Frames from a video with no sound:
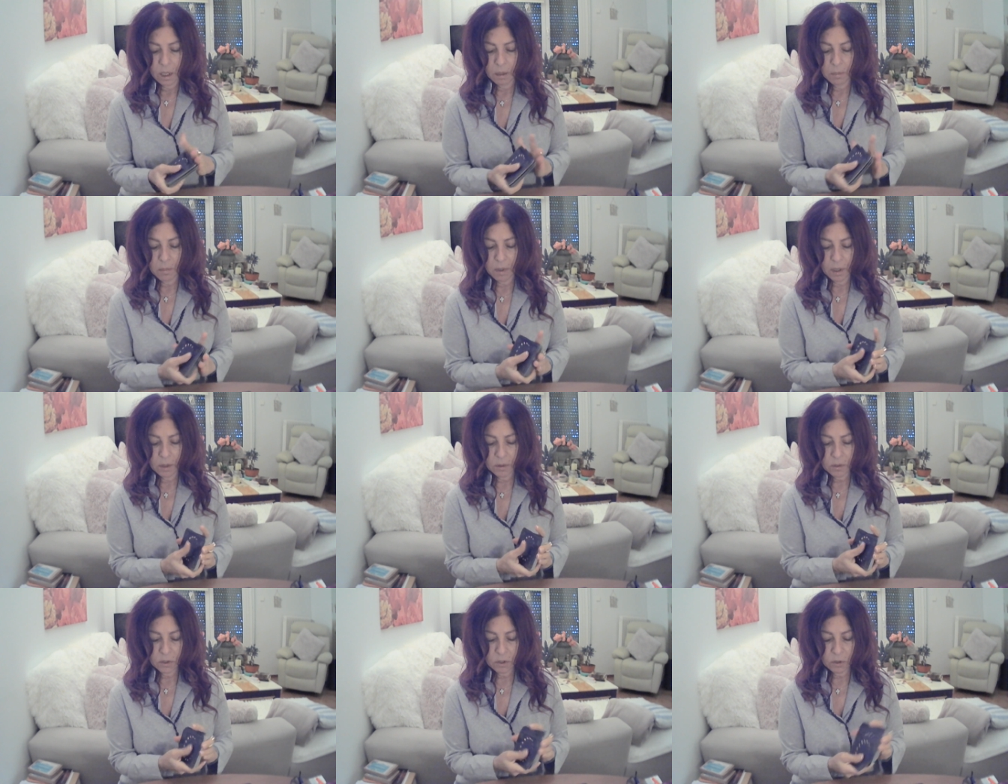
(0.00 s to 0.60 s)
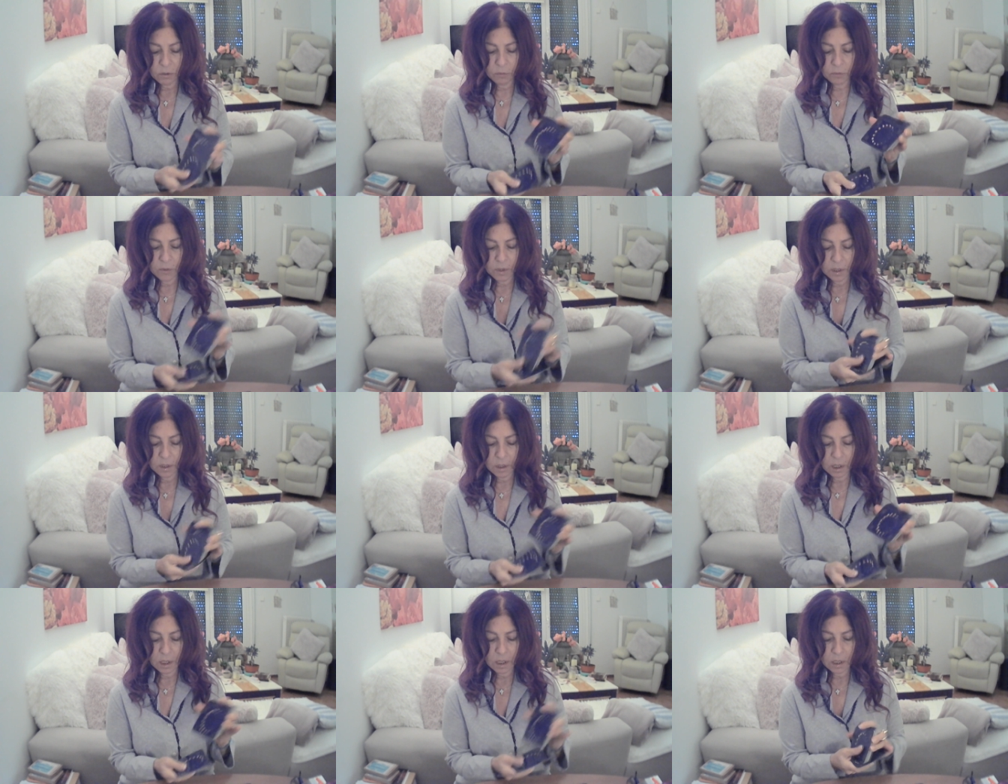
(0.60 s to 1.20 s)
I'm also
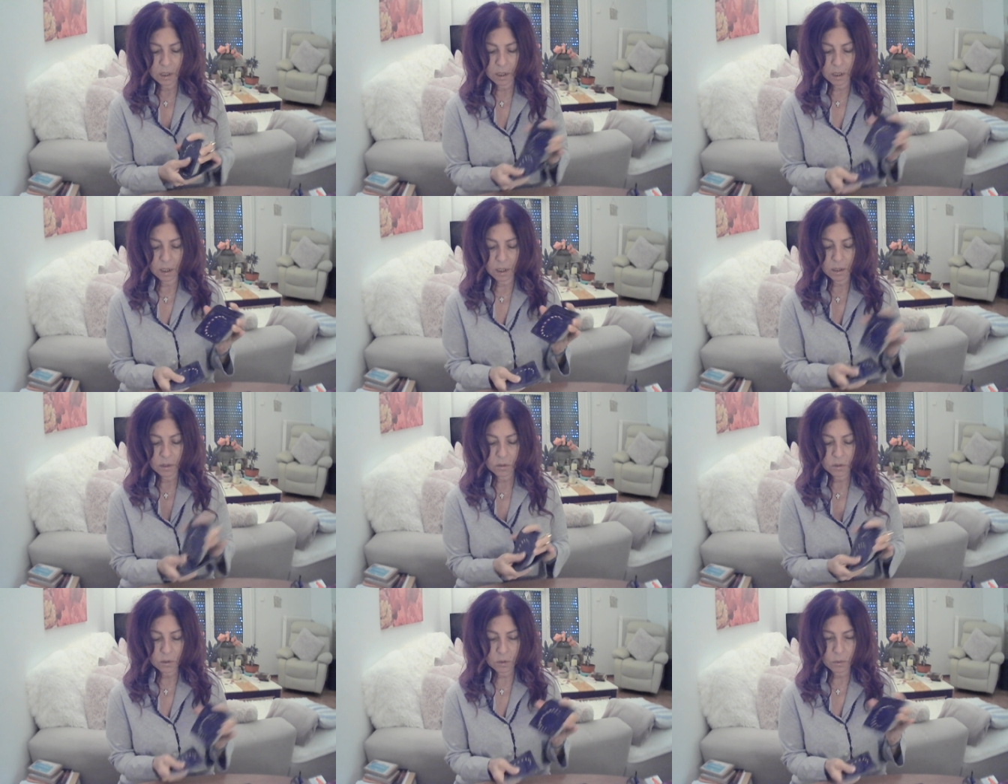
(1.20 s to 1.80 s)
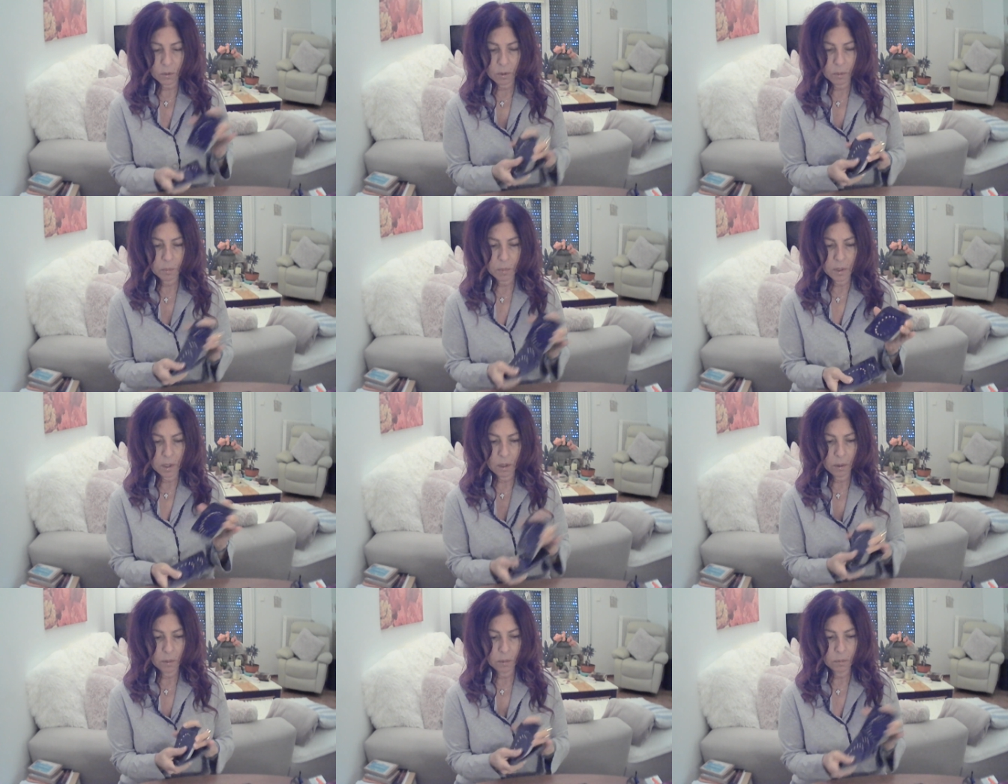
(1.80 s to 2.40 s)
feeling, uh,
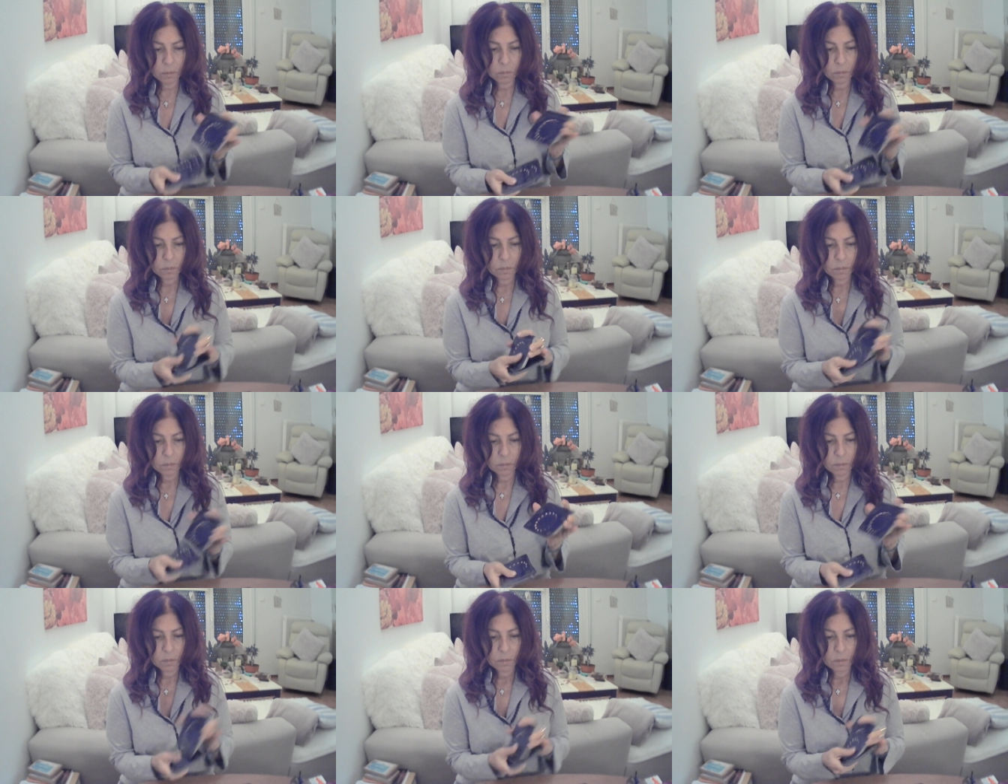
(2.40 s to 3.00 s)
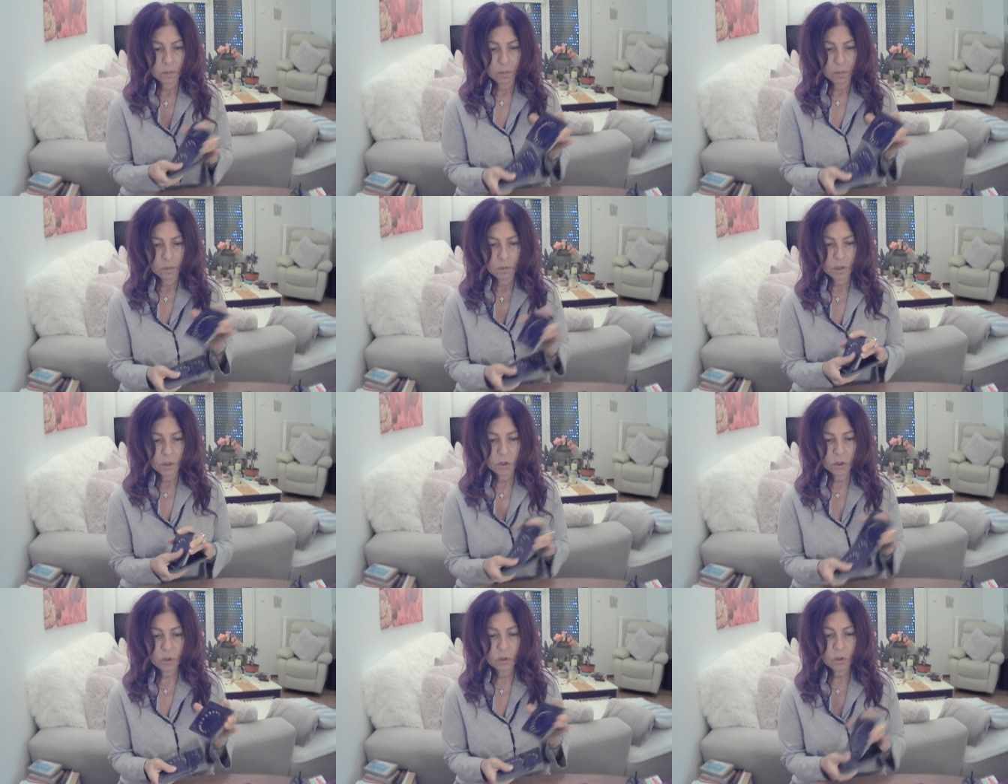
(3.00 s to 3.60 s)
Scorpio,
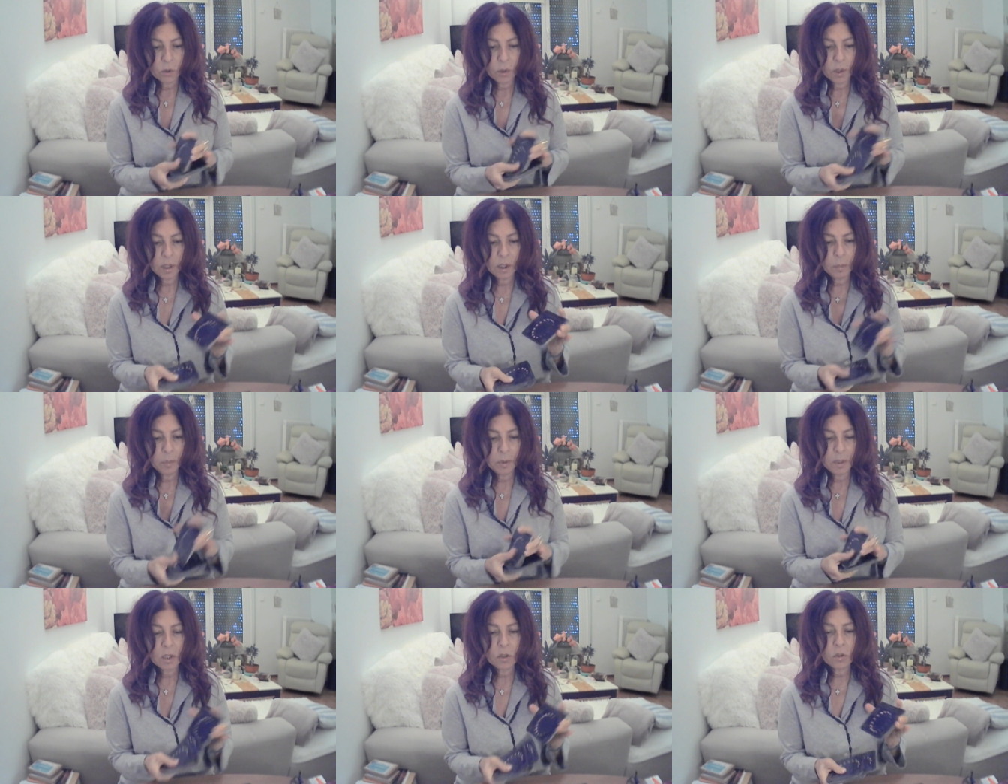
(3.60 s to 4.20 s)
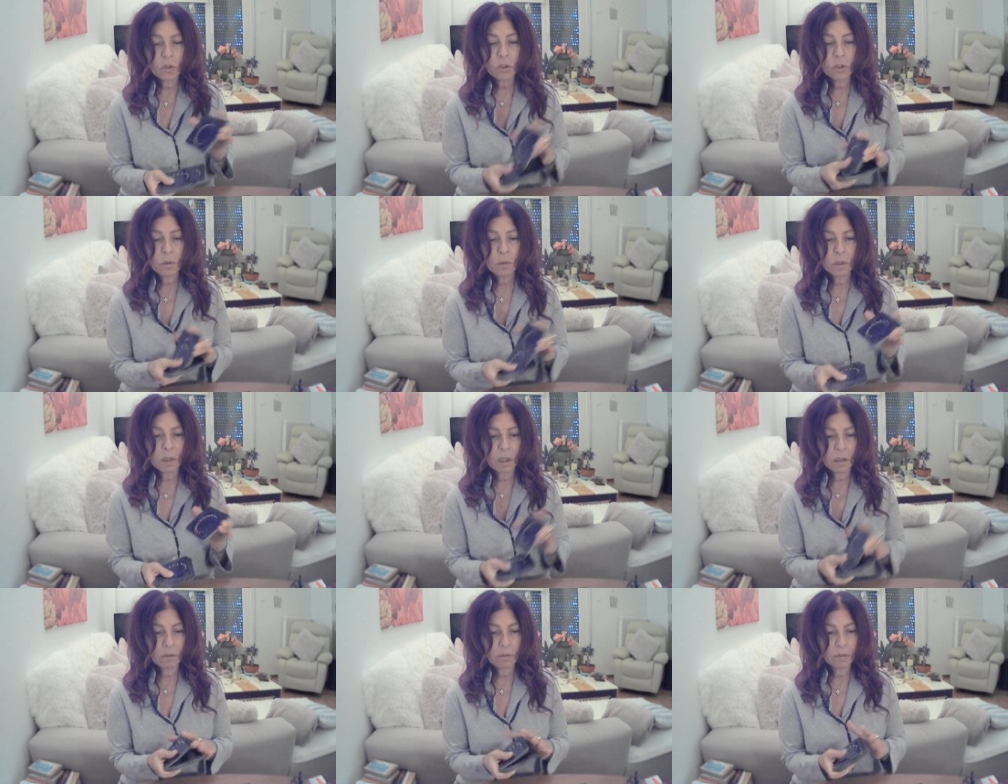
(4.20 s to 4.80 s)
that you're incredibly
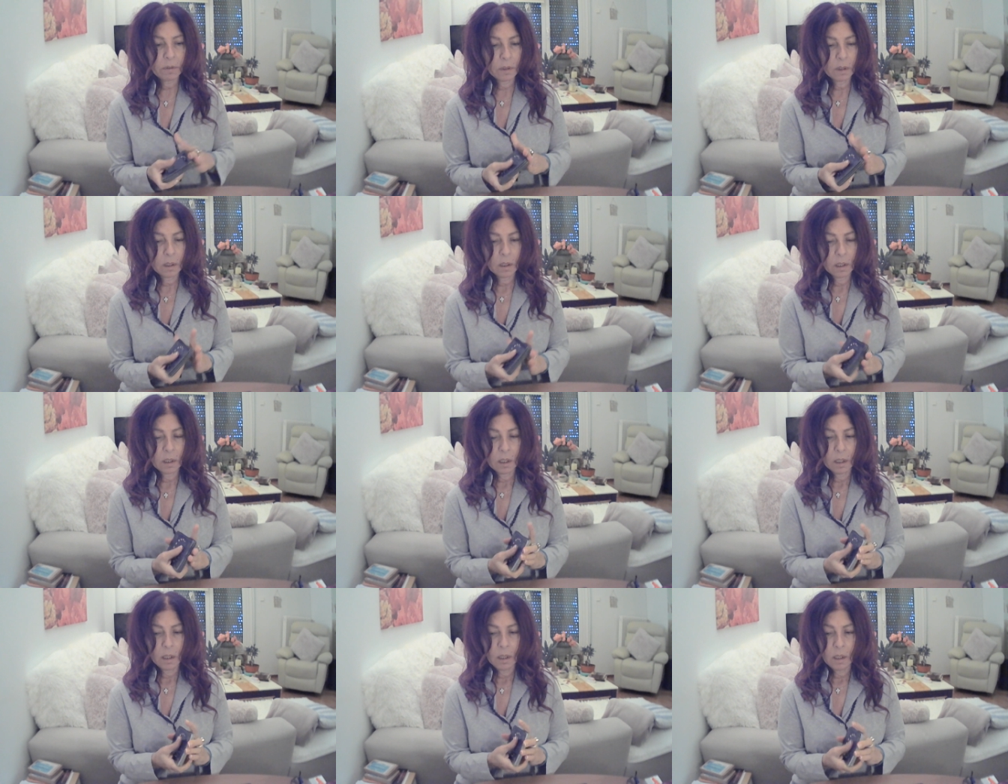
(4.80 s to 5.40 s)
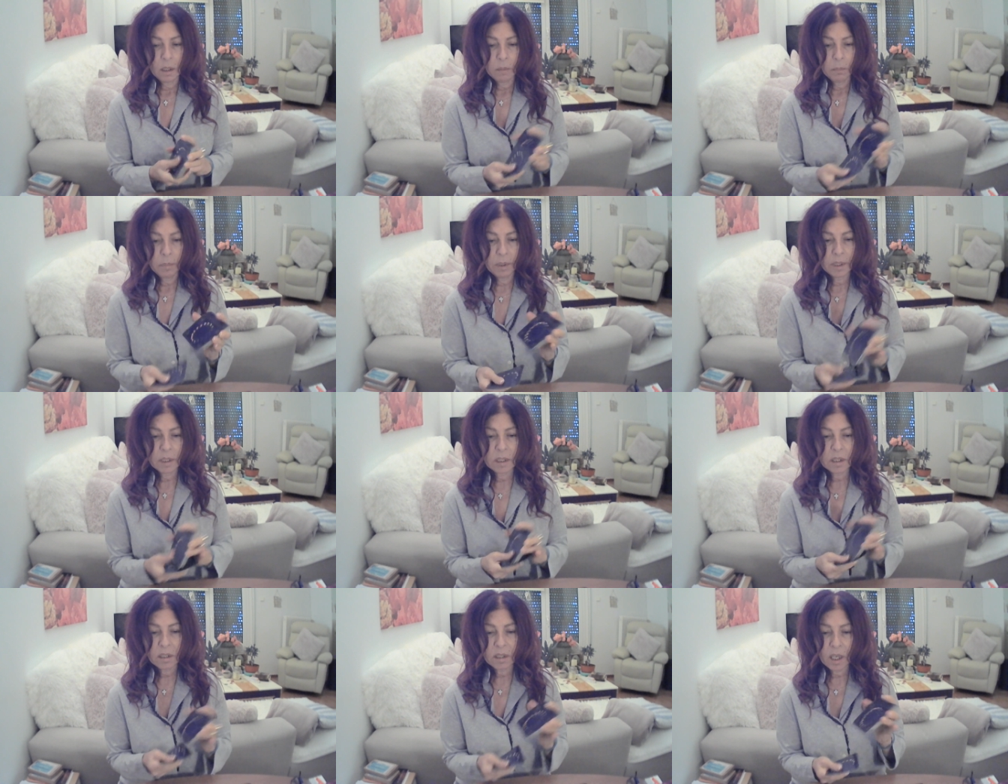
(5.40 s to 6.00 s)
intuitive
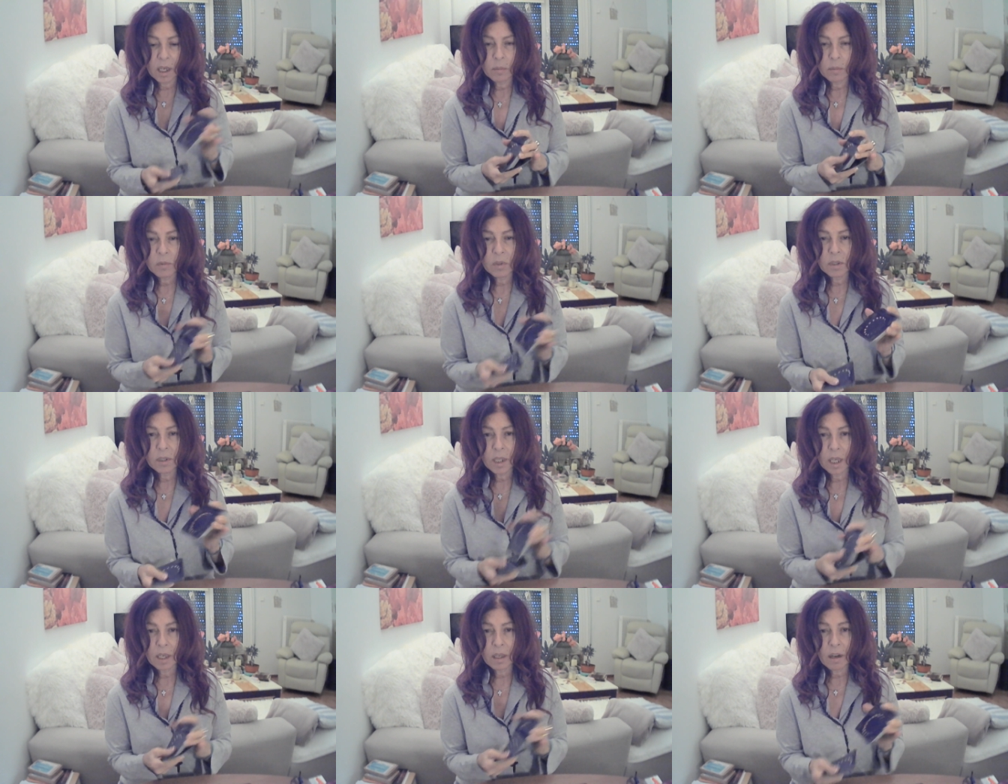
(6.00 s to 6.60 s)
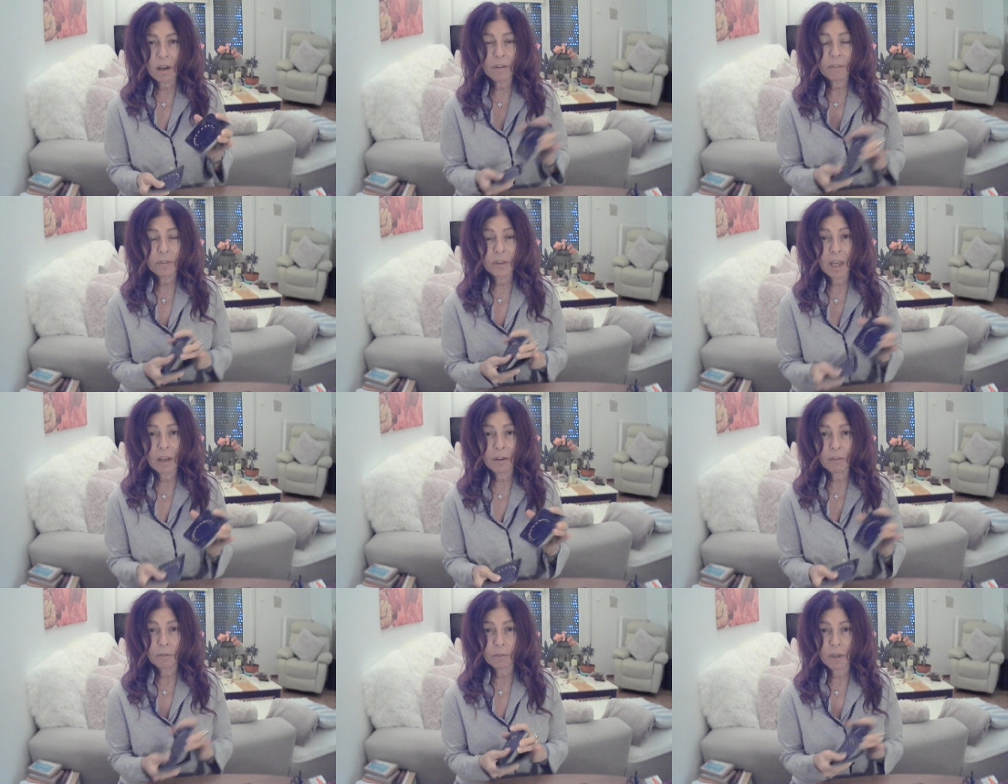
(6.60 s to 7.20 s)
but it's time to take off
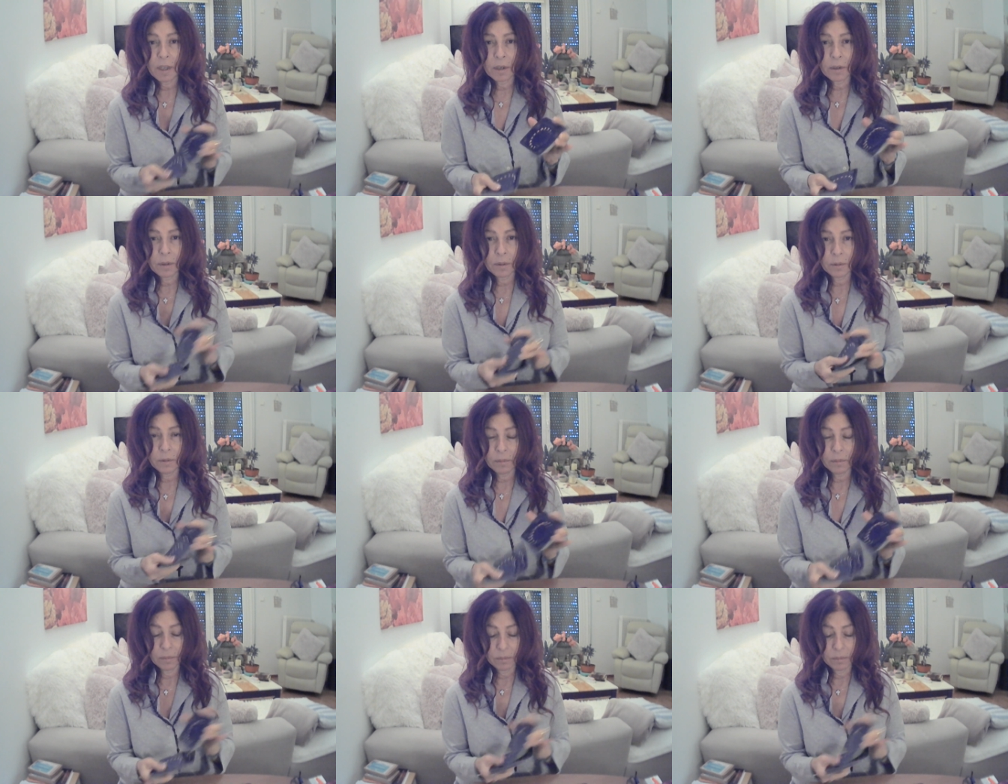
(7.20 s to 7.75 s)
that veil.